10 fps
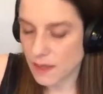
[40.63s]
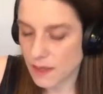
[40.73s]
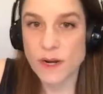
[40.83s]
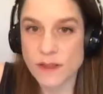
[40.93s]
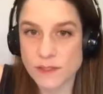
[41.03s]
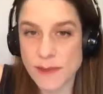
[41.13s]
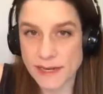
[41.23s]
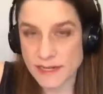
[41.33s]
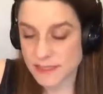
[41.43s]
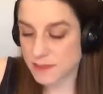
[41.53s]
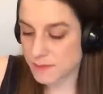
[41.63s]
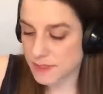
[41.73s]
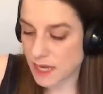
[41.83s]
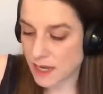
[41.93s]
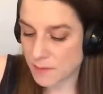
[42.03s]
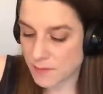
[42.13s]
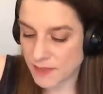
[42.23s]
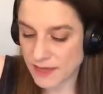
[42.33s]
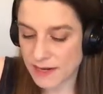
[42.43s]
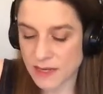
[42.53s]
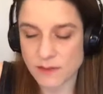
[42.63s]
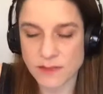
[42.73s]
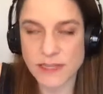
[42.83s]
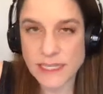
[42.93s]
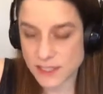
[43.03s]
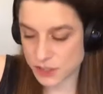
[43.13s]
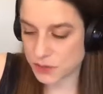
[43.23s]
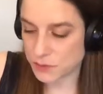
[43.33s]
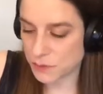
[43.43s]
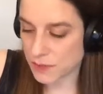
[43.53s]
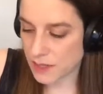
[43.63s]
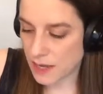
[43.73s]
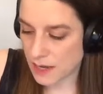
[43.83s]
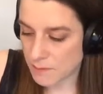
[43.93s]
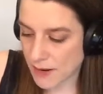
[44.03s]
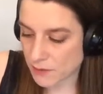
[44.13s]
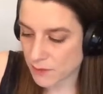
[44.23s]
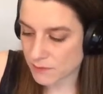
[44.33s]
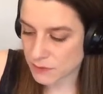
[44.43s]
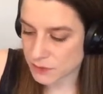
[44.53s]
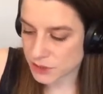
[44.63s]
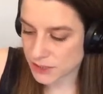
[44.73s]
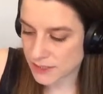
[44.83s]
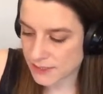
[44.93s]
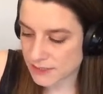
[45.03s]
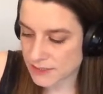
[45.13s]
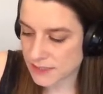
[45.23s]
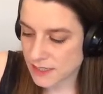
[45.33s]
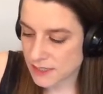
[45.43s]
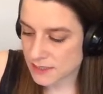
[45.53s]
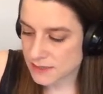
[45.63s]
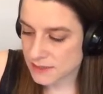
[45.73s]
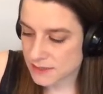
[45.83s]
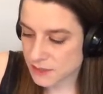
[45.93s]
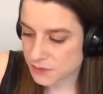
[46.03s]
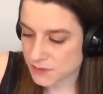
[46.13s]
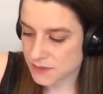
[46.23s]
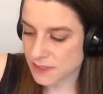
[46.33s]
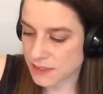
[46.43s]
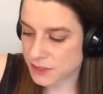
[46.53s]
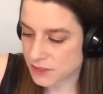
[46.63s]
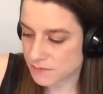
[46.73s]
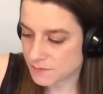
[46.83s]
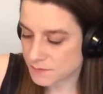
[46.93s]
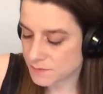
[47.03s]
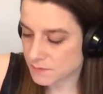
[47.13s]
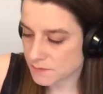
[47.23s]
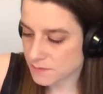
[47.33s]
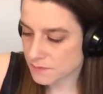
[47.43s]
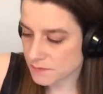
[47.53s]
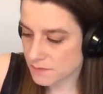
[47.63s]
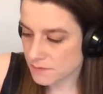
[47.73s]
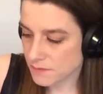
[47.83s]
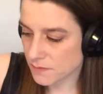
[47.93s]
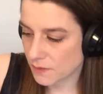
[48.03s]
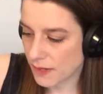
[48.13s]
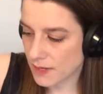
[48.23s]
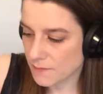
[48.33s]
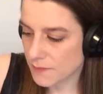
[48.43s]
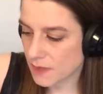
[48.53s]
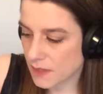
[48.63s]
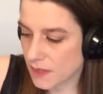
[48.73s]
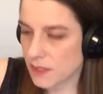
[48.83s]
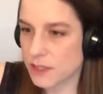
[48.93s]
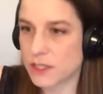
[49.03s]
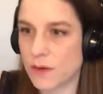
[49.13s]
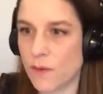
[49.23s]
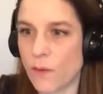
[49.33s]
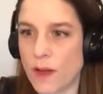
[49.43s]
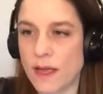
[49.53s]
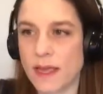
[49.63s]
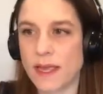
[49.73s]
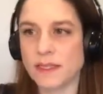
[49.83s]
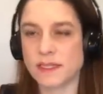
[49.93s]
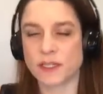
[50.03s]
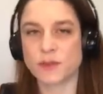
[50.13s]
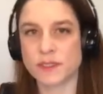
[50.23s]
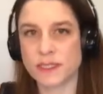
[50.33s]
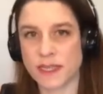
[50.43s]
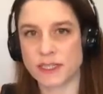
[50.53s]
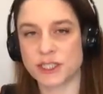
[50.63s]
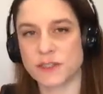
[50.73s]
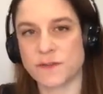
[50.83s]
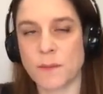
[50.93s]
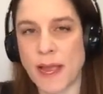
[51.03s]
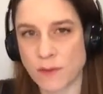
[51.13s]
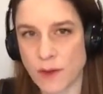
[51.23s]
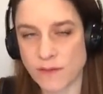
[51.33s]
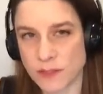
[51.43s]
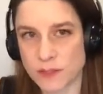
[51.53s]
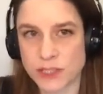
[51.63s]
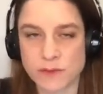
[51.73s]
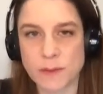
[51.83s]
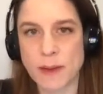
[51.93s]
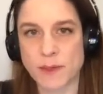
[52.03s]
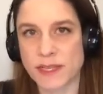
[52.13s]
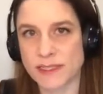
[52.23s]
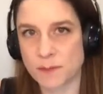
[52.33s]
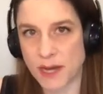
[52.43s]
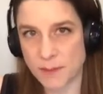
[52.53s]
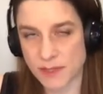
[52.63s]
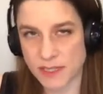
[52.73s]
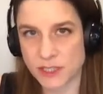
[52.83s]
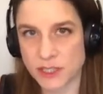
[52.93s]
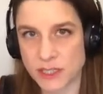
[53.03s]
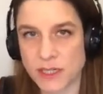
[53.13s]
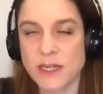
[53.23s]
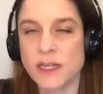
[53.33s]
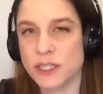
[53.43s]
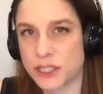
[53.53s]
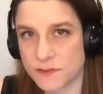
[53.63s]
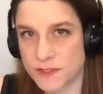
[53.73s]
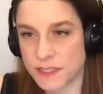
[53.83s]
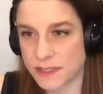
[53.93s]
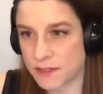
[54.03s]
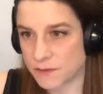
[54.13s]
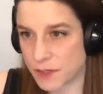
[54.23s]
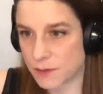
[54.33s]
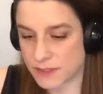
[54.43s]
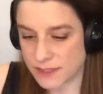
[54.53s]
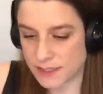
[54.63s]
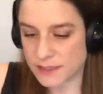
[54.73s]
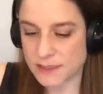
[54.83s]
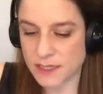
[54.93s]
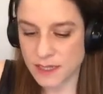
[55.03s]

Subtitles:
One of those mechanisms that leads to microevolution is sexual selection. Okay, so in sexual selection for microevolution, remember that's a population shifting allele frequencies.